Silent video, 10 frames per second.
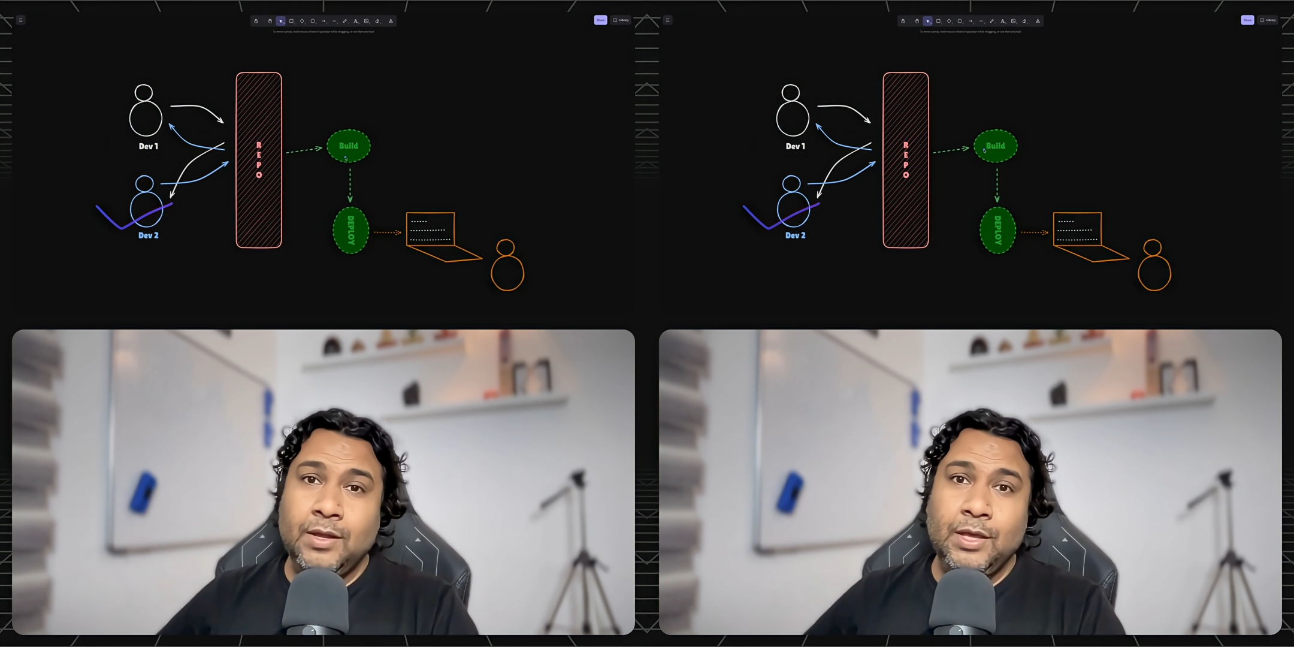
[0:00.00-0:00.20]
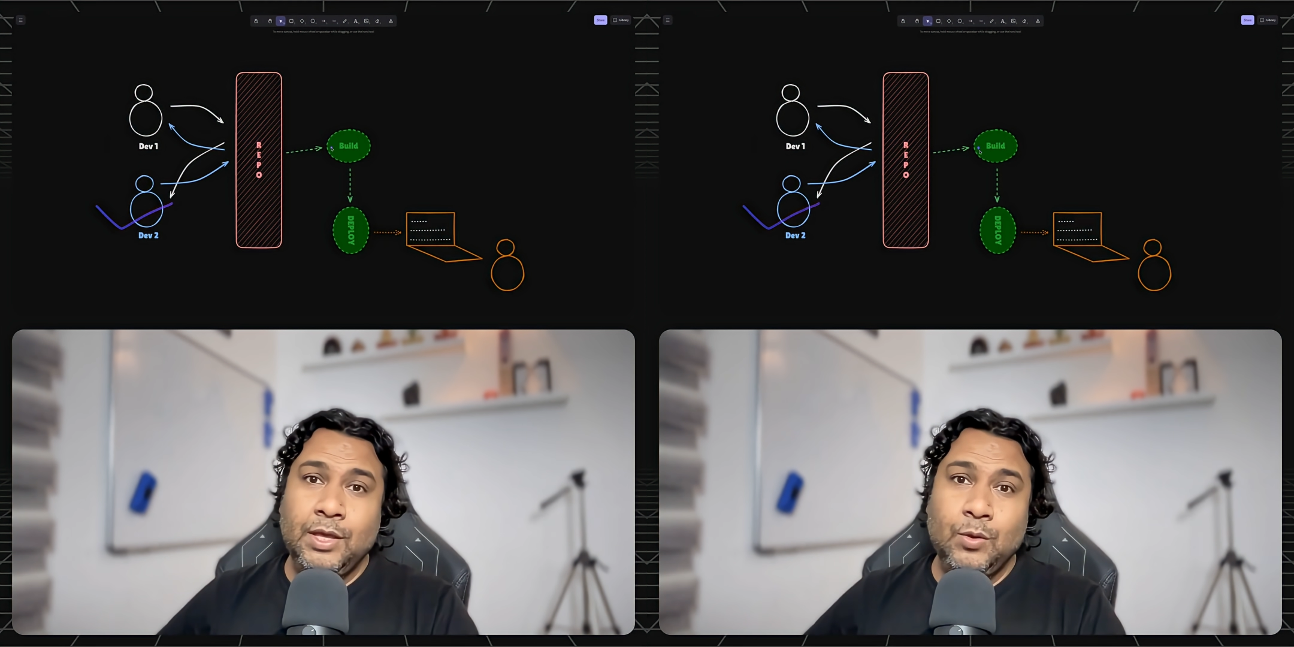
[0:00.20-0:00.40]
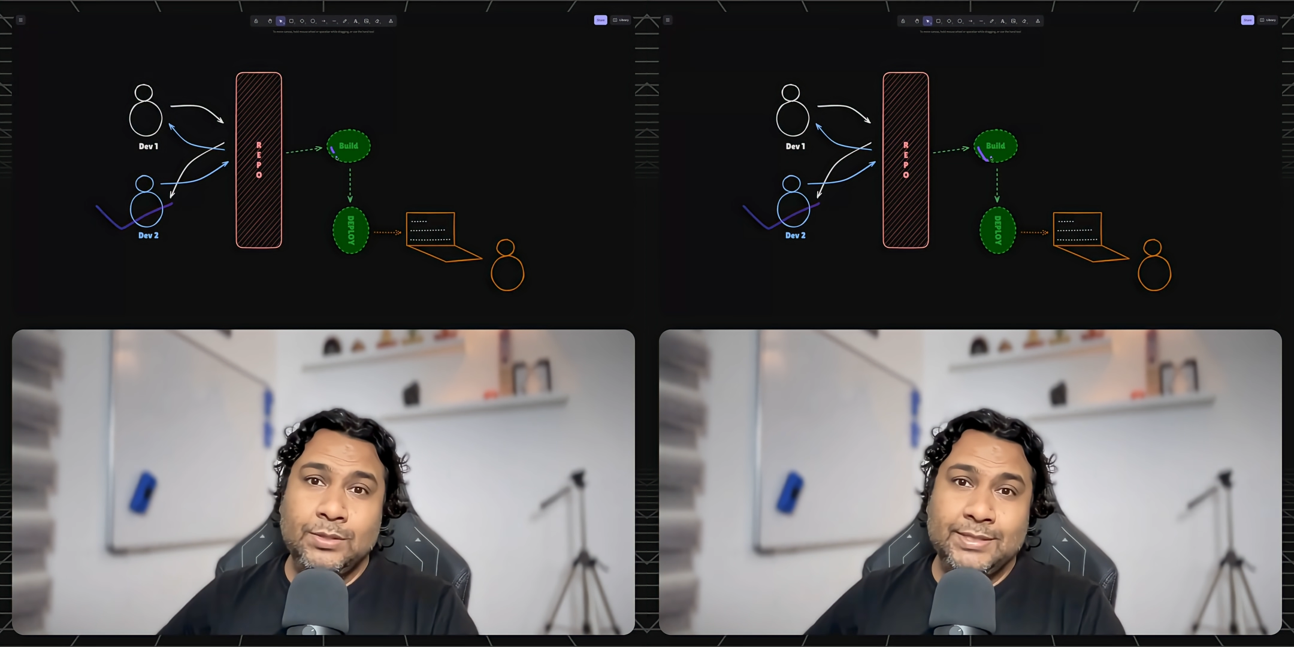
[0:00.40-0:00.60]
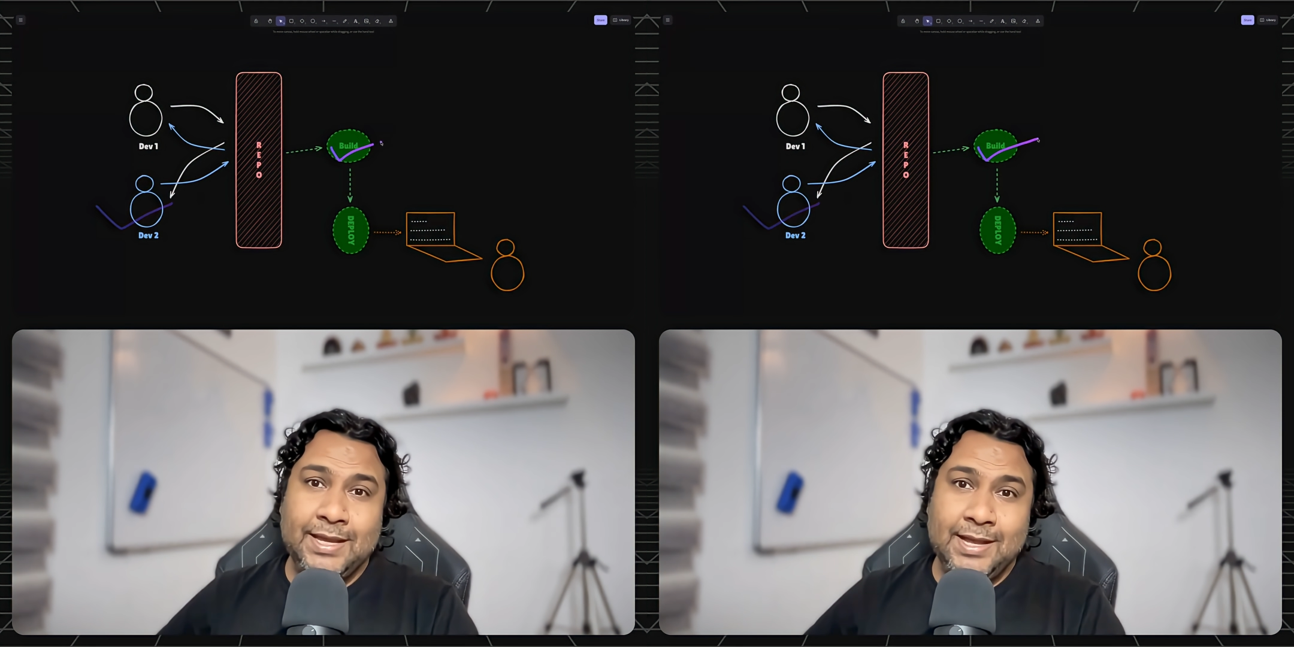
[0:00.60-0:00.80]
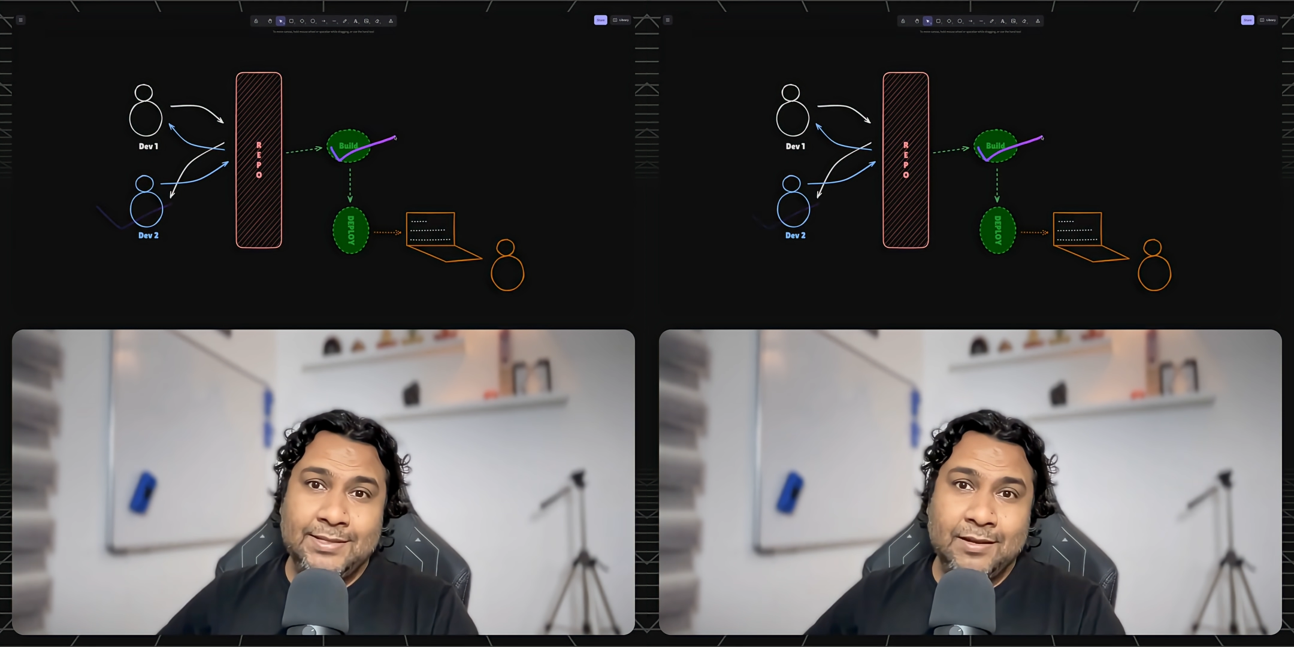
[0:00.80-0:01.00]
your
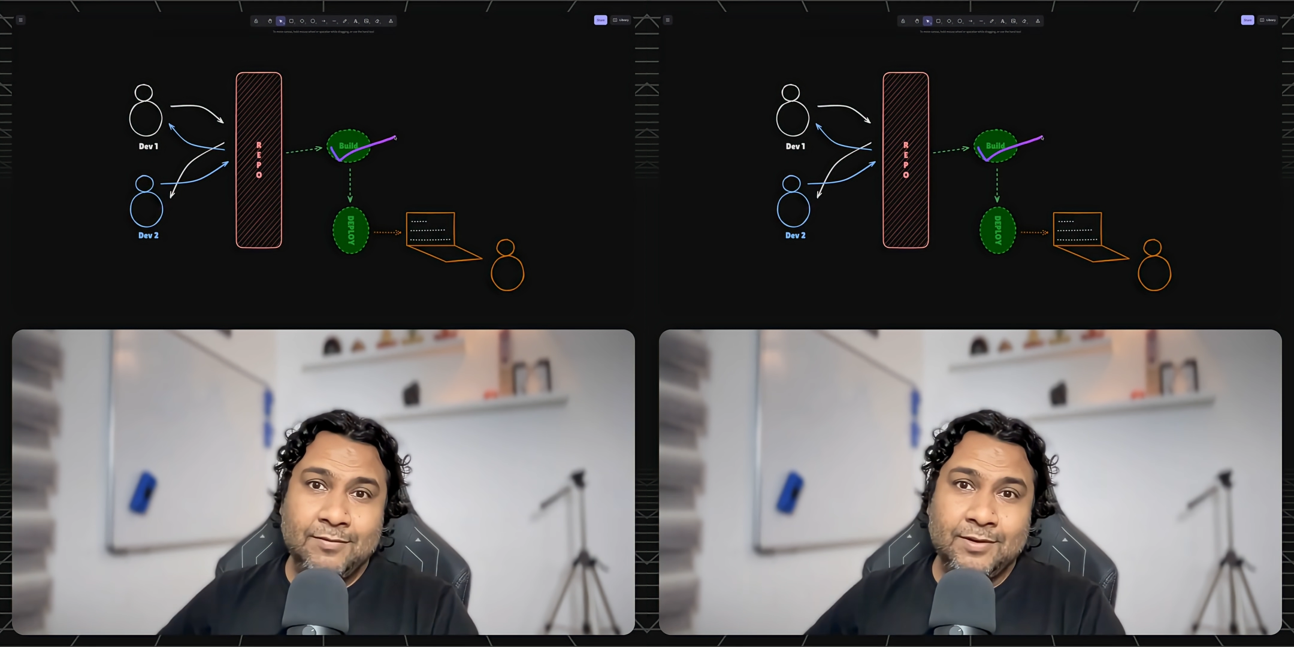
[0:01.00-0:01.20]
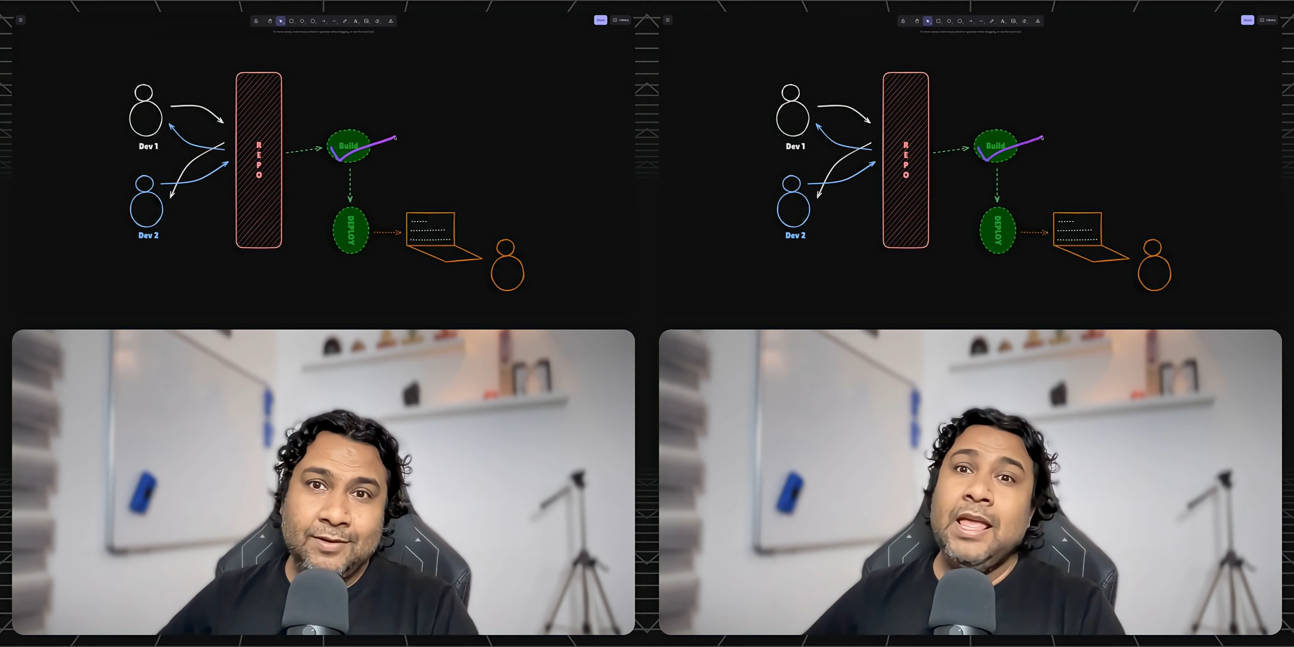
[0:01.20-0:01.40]
CI server,